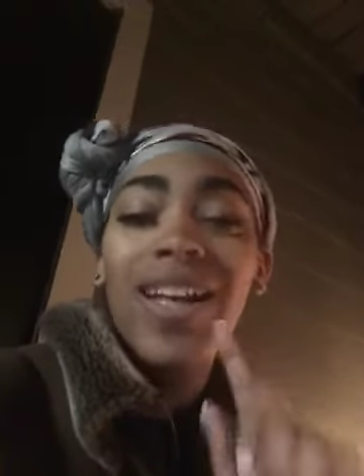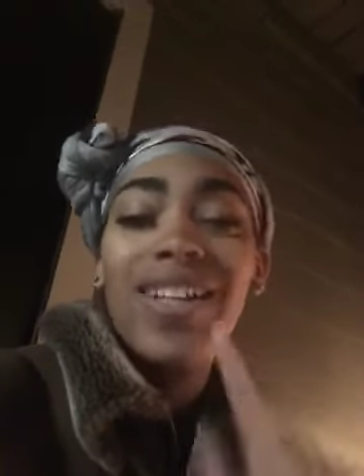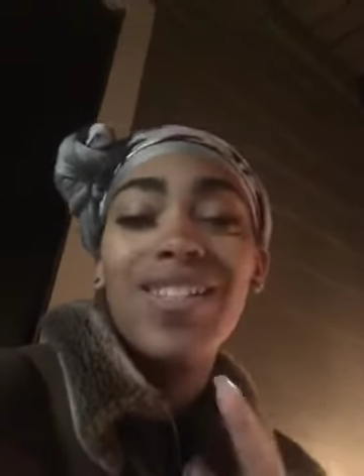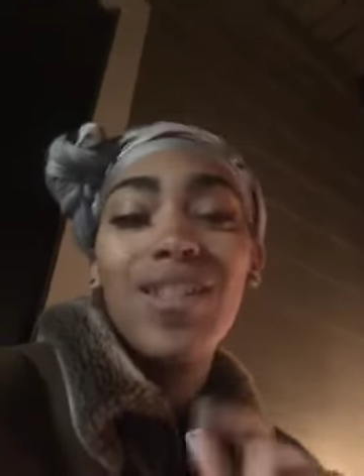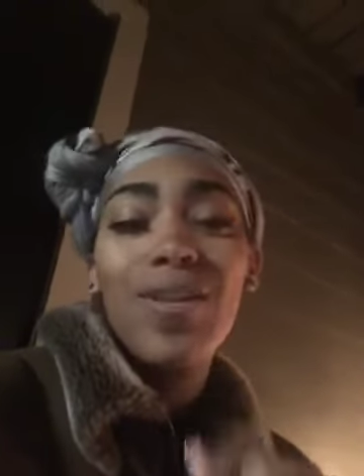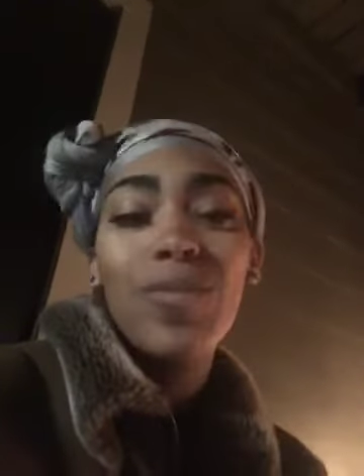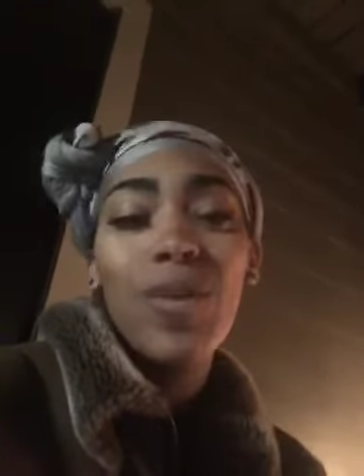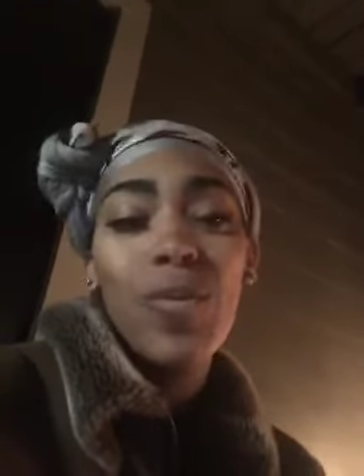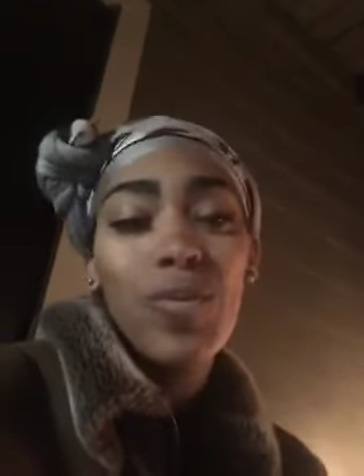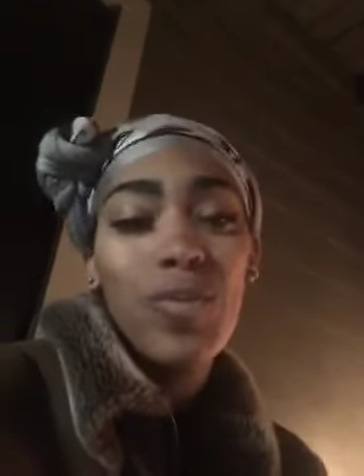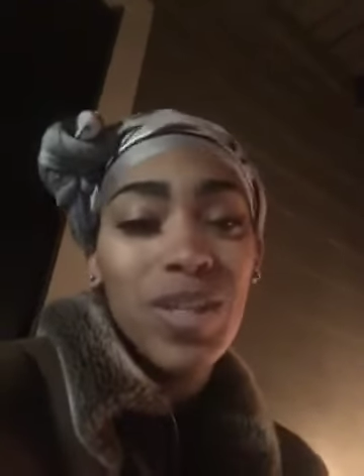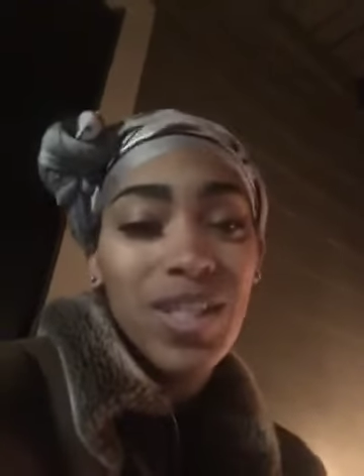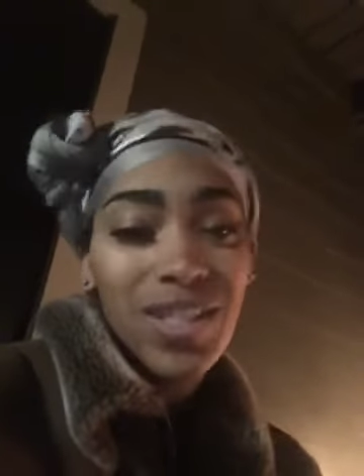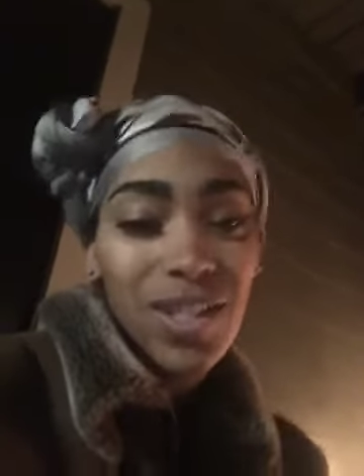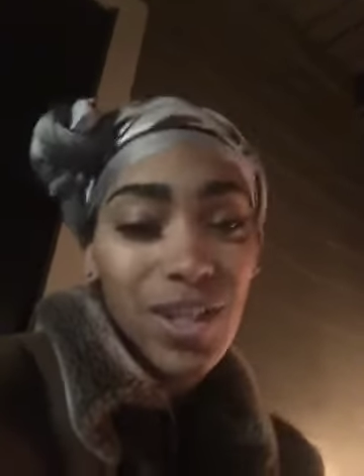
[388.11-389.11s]
and someone will
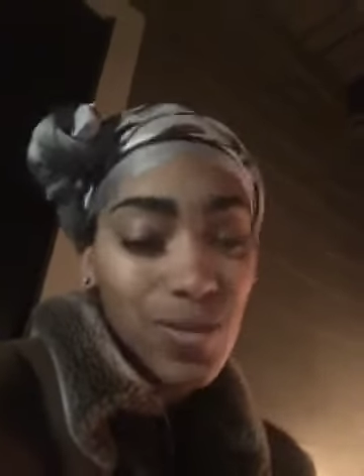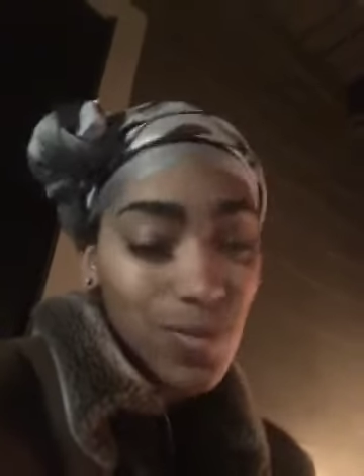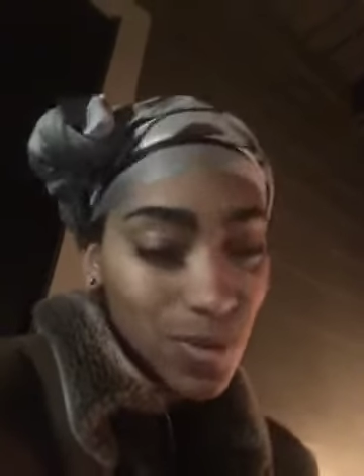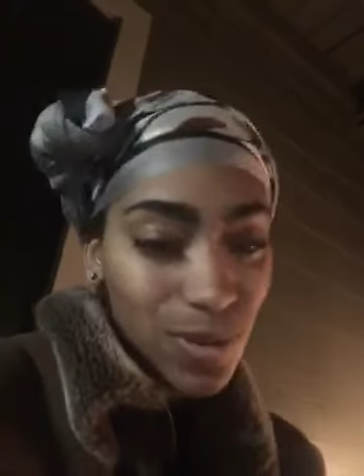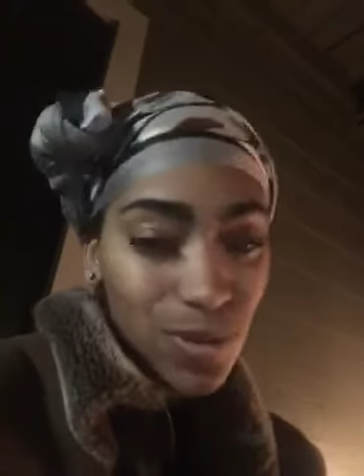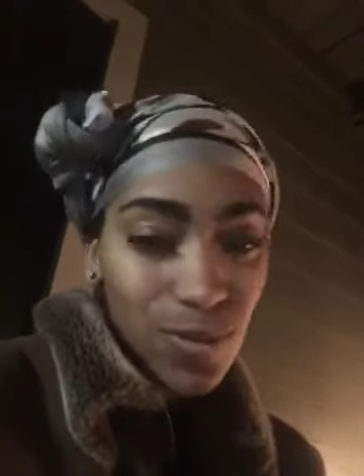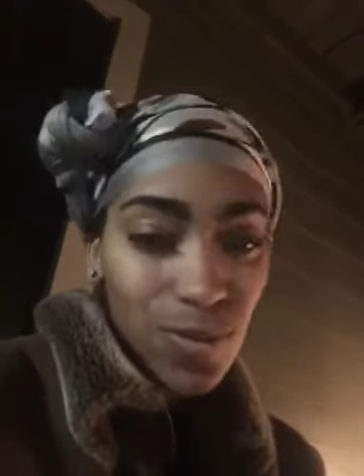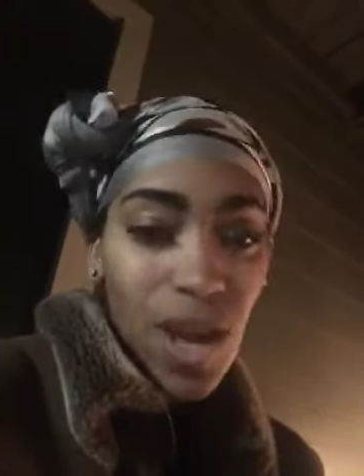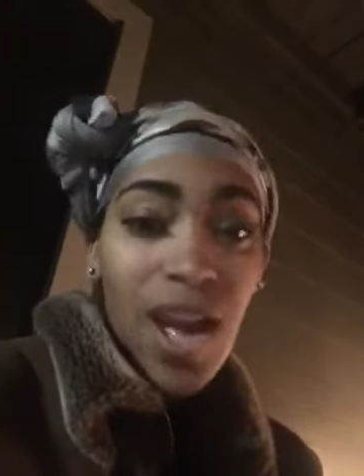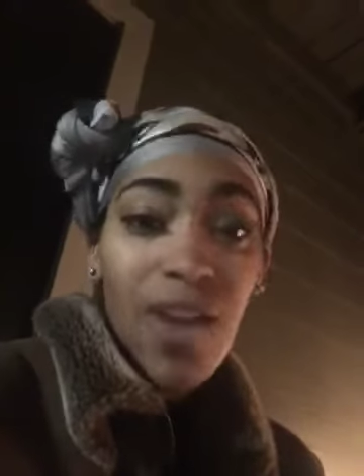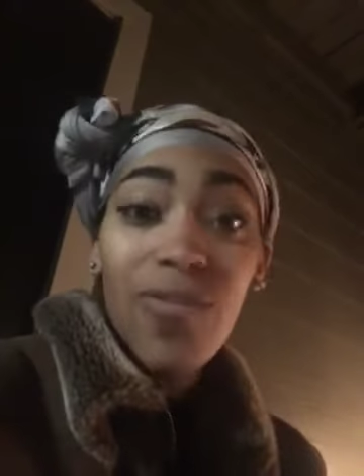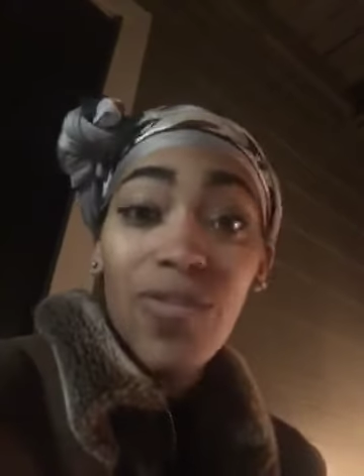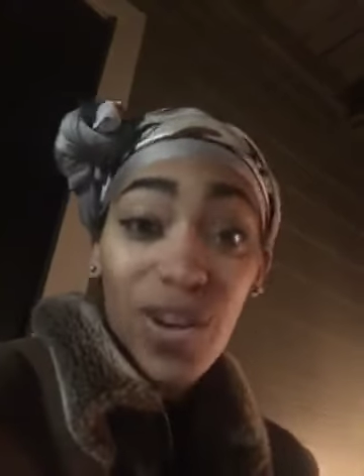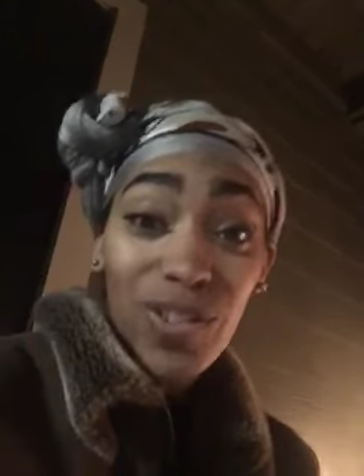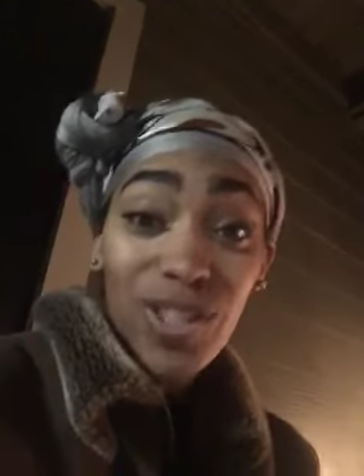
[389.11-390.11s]
be in touch with you
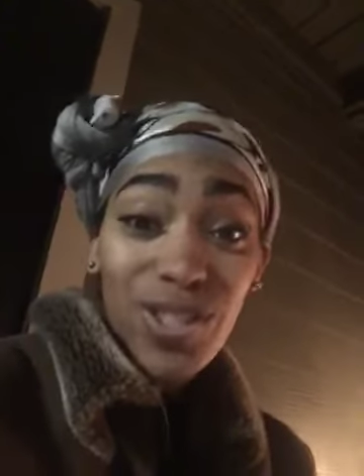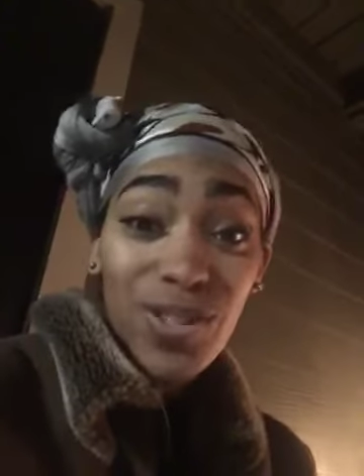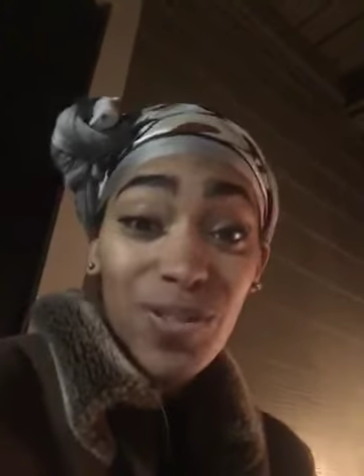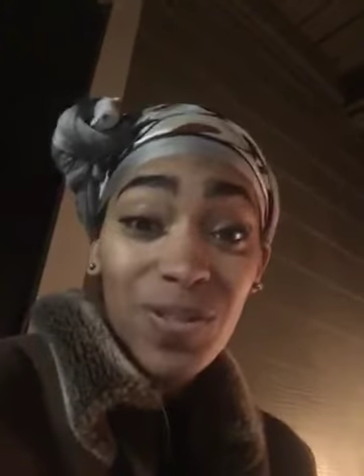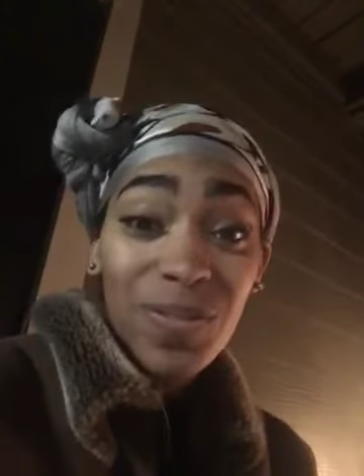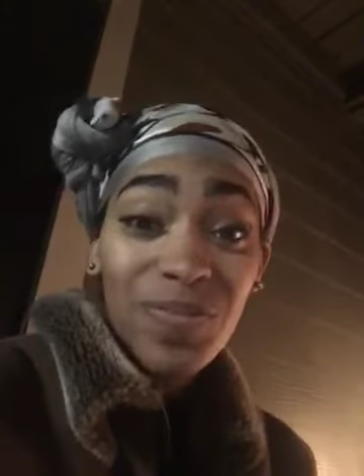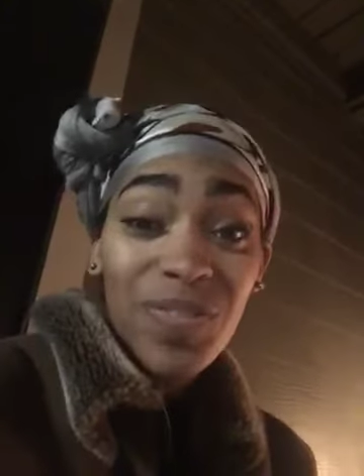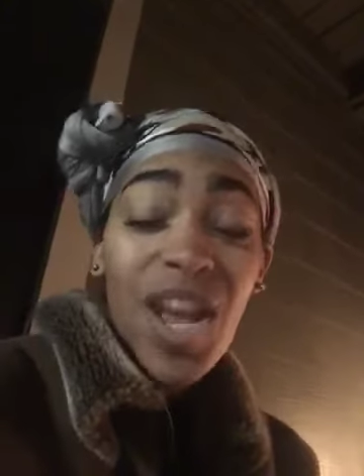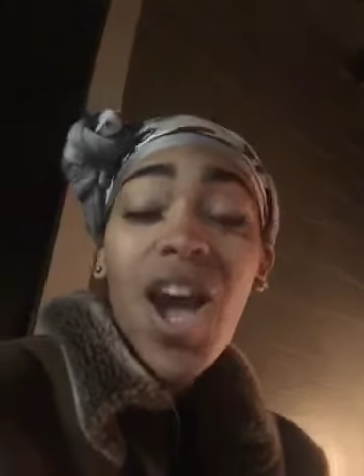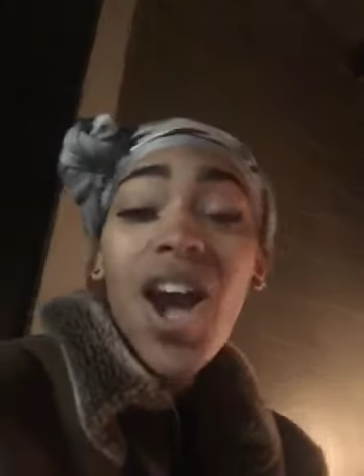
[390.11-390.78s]
very soon.